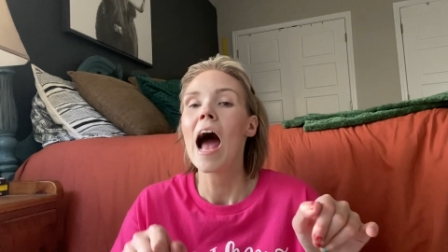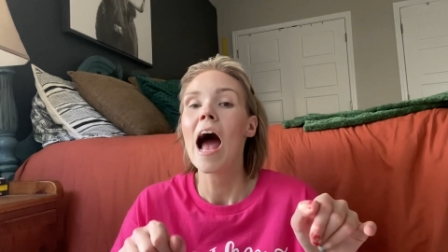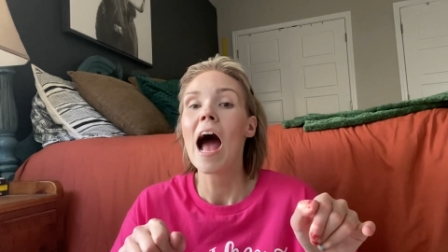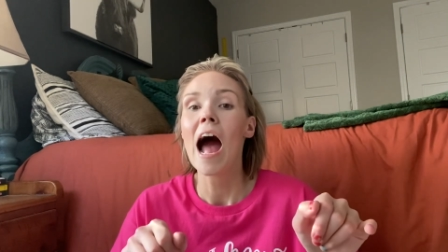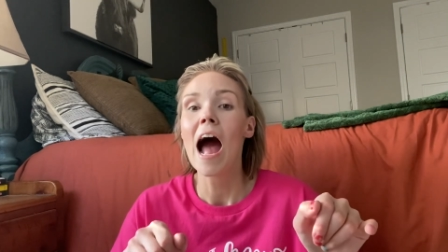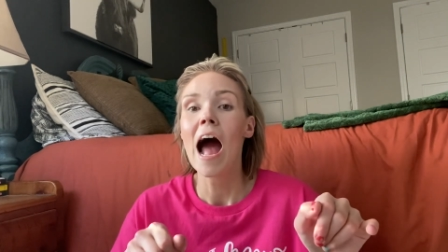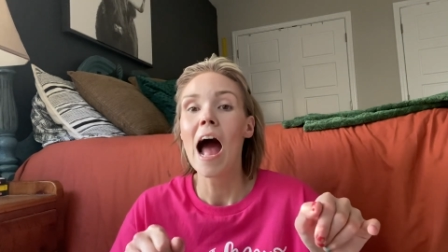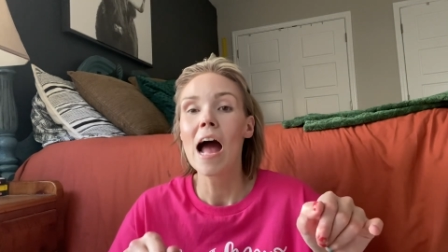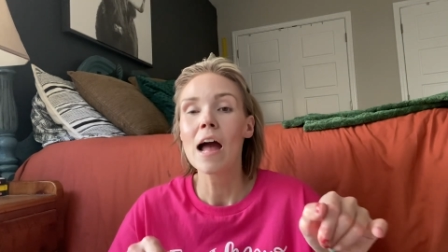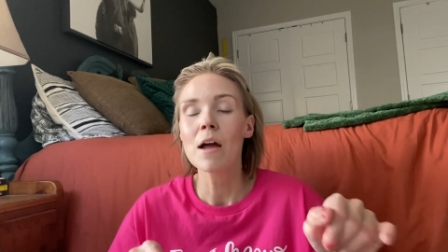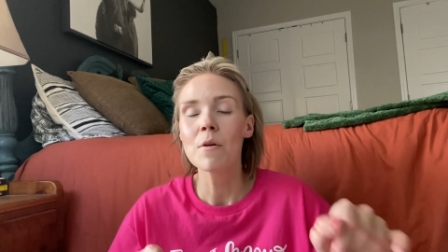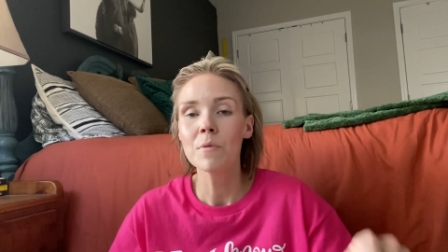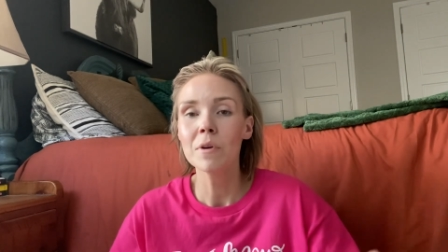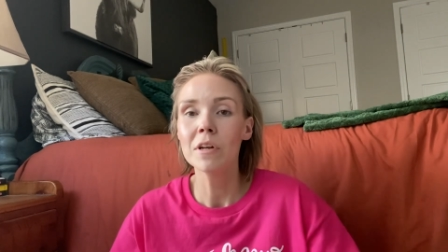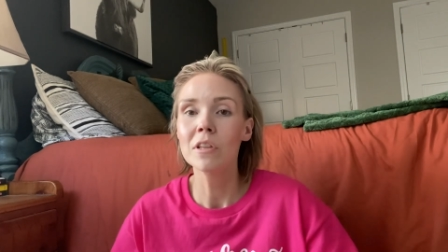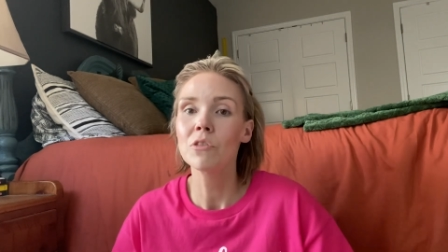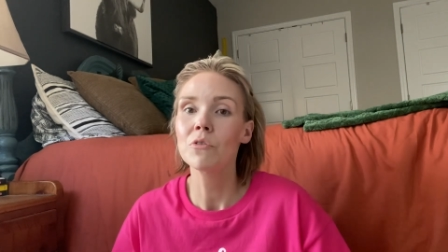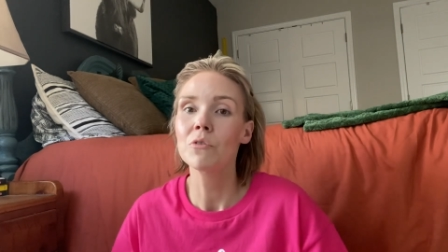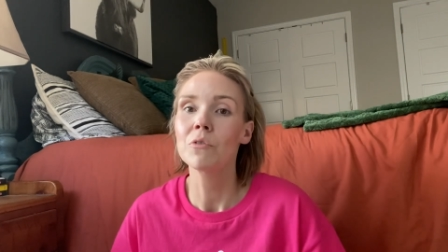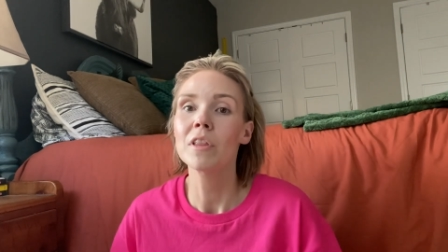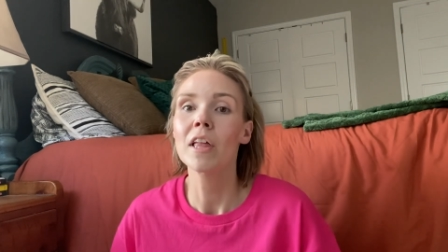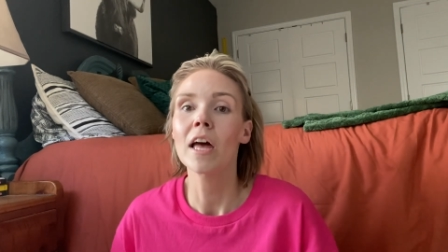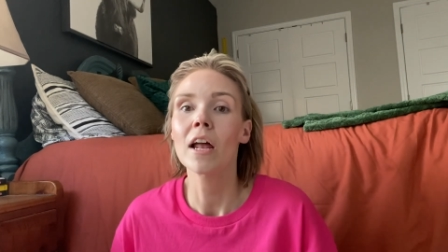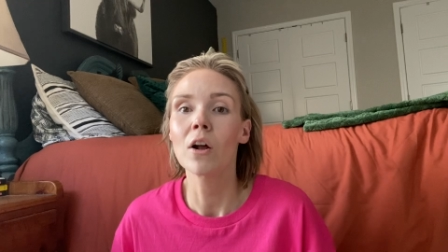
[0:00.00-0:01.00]
I went
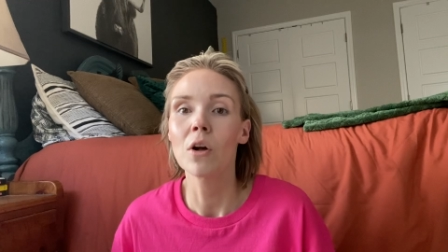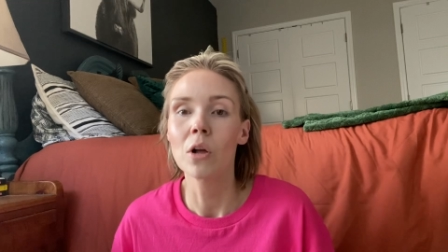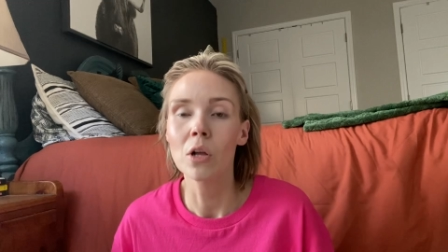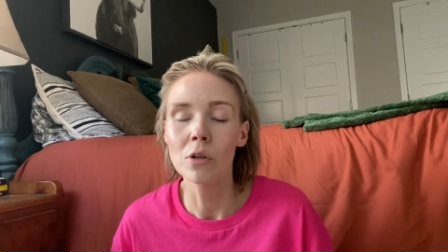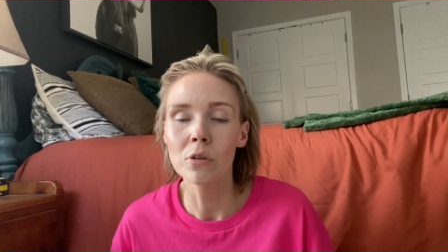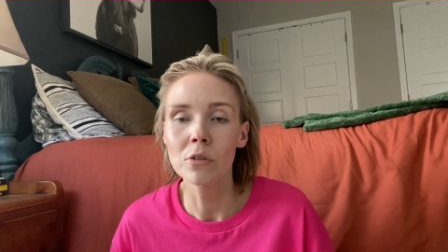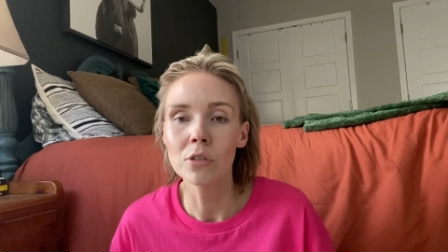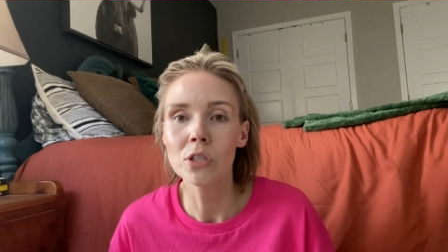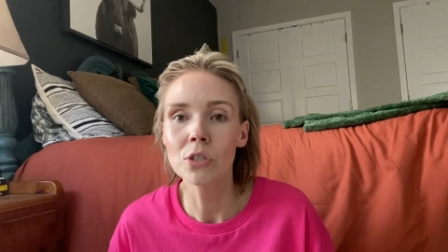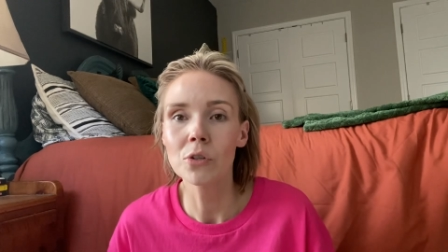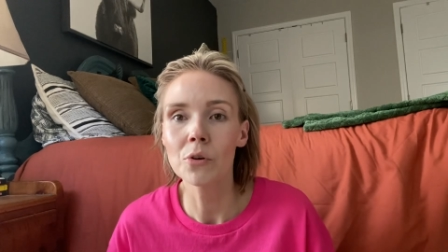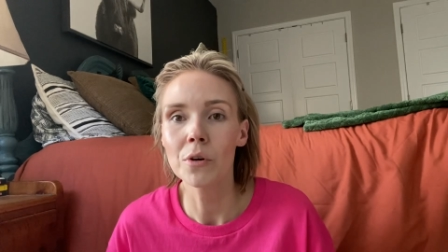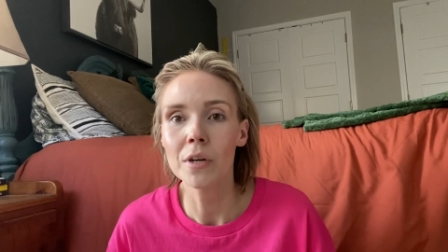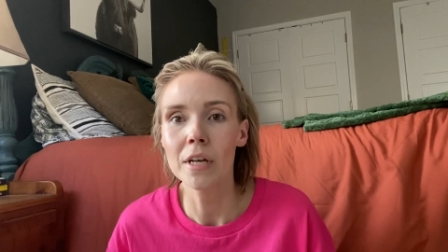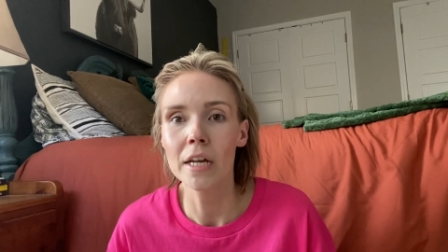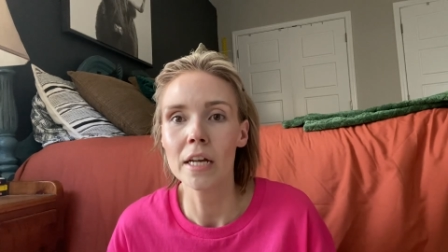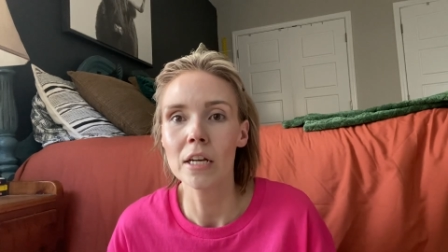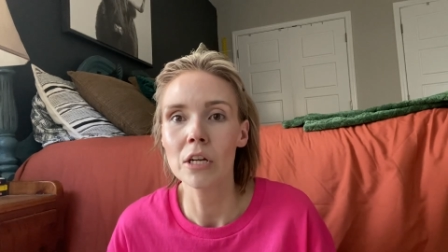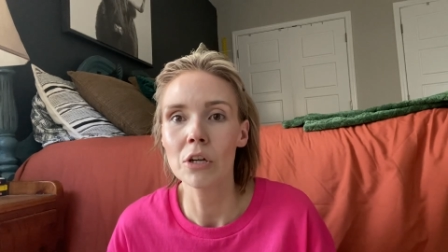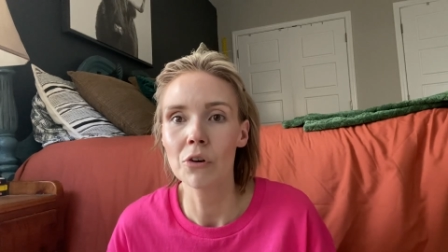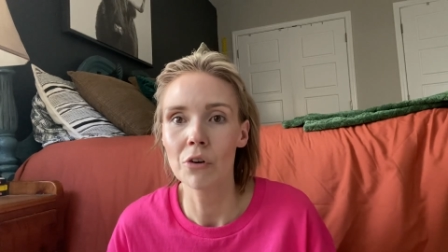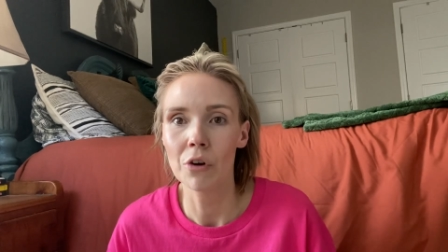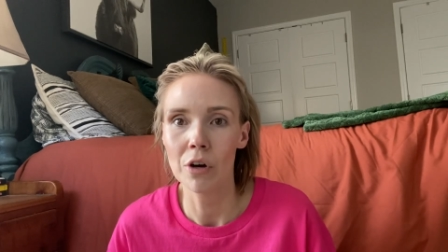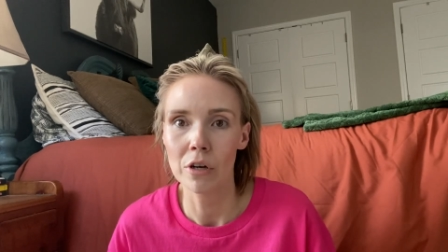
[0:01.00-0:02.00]
through that whole store
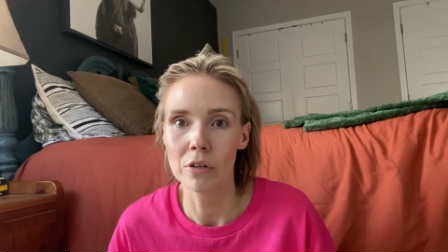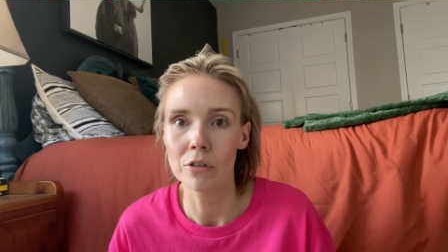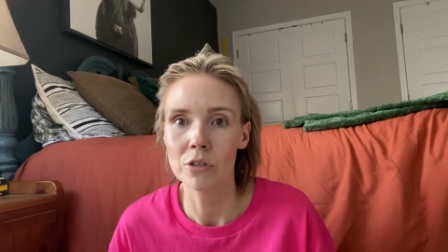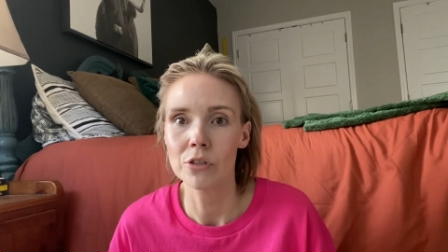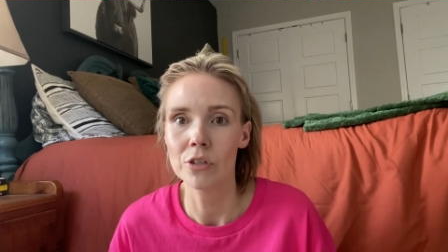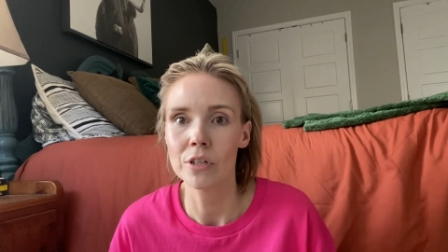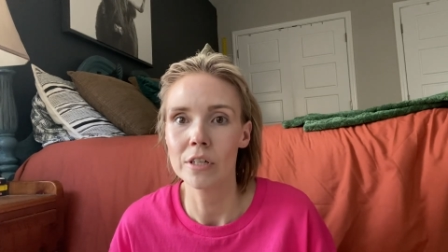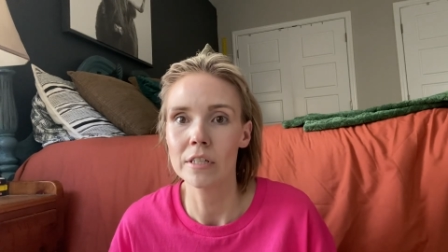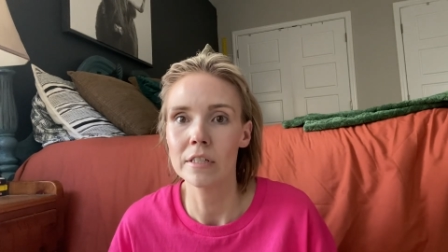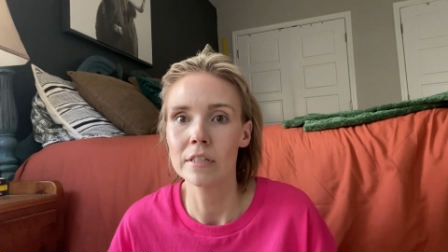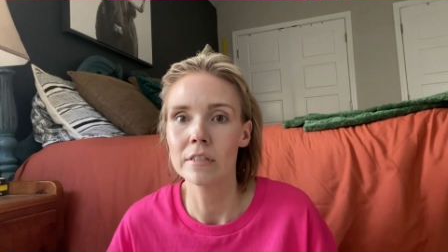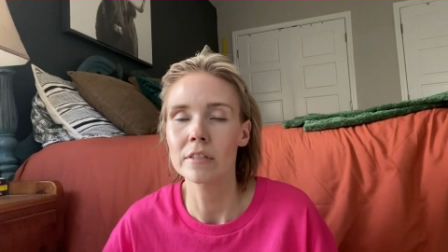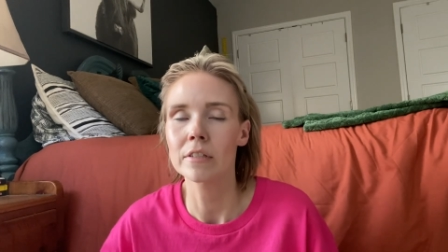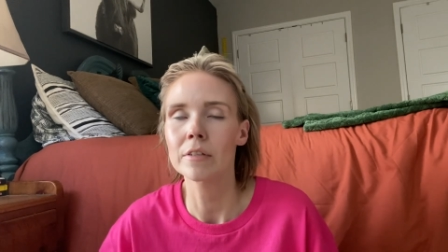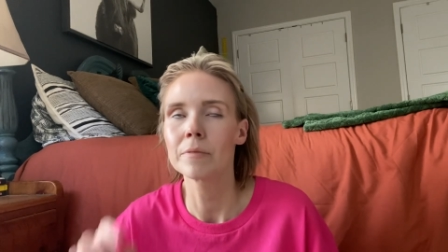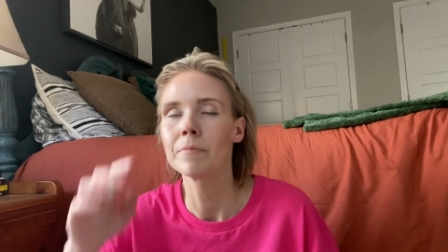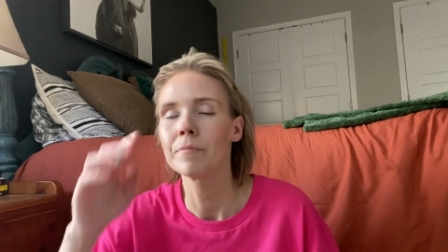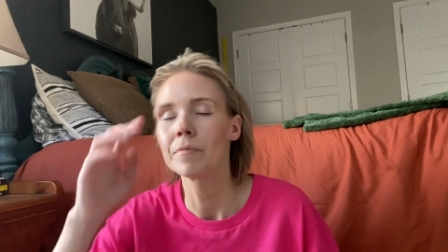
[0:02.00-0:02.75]
getting groceries.